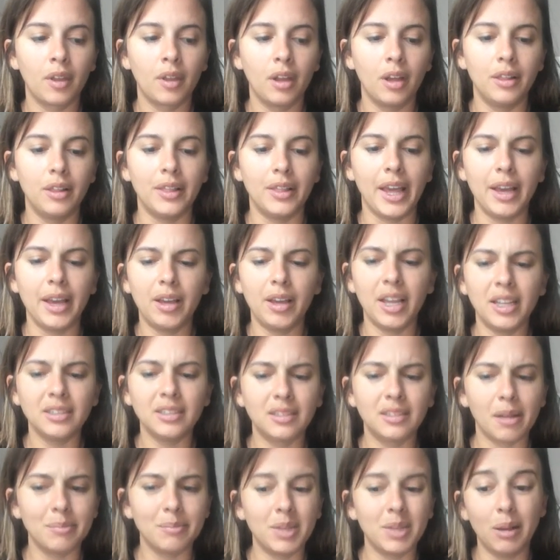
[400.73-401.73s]
they can
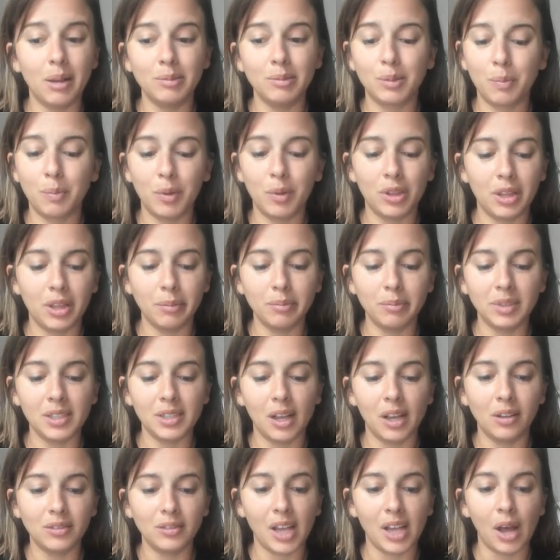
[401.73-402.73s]
sometimes put
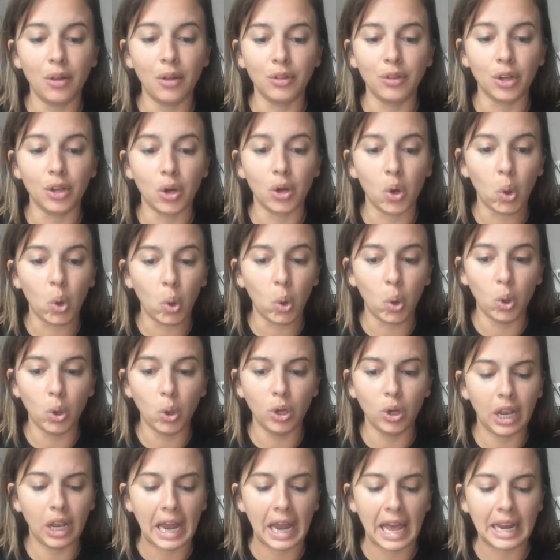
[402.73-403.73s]
themselves out in the
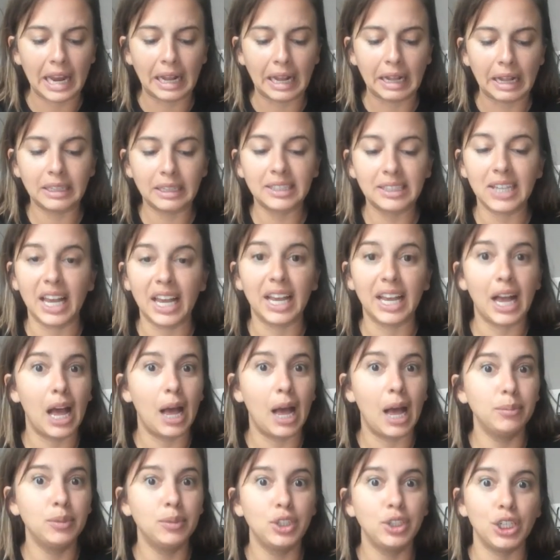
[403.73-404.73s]
cold, and it's like
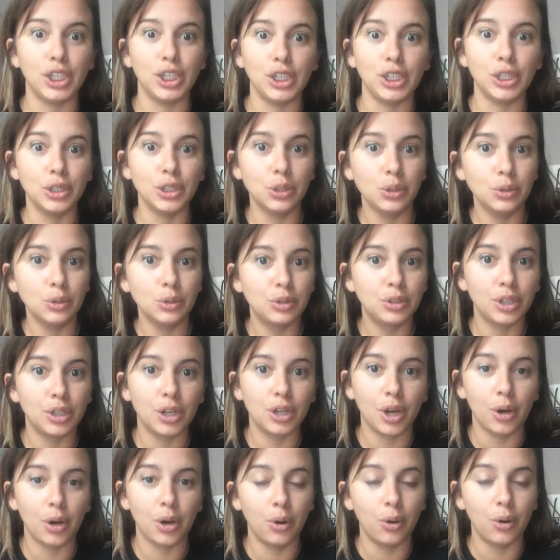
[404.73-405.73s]
up to you to
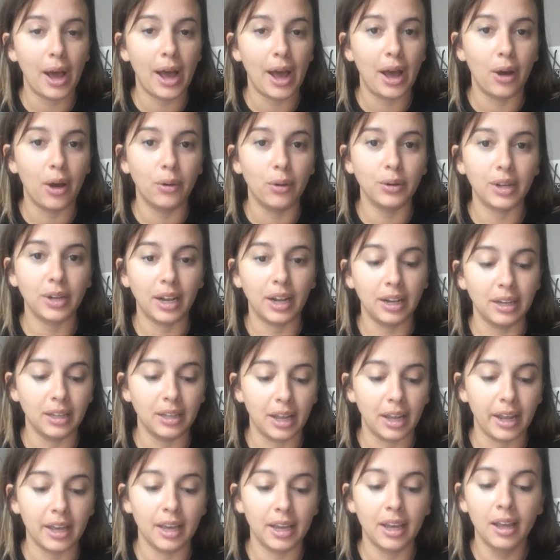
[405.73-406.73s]
go out and
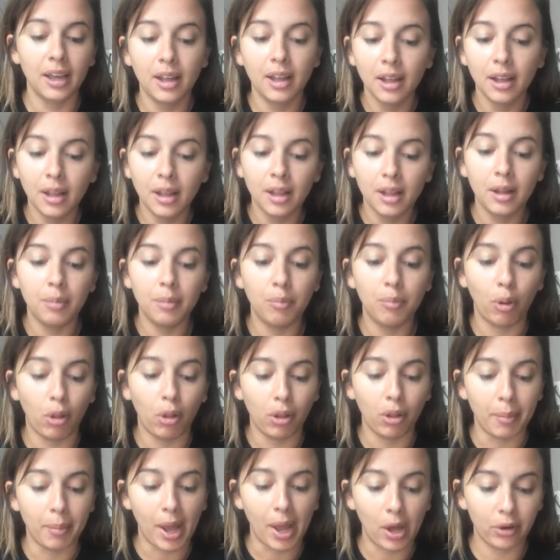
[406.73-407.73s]
like pull
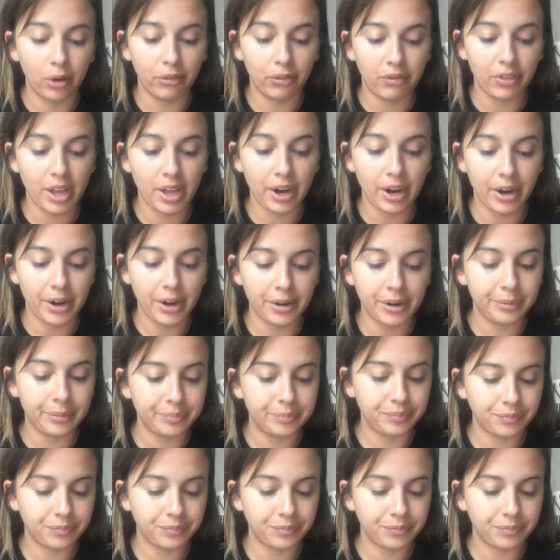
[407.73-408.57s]
them out of there.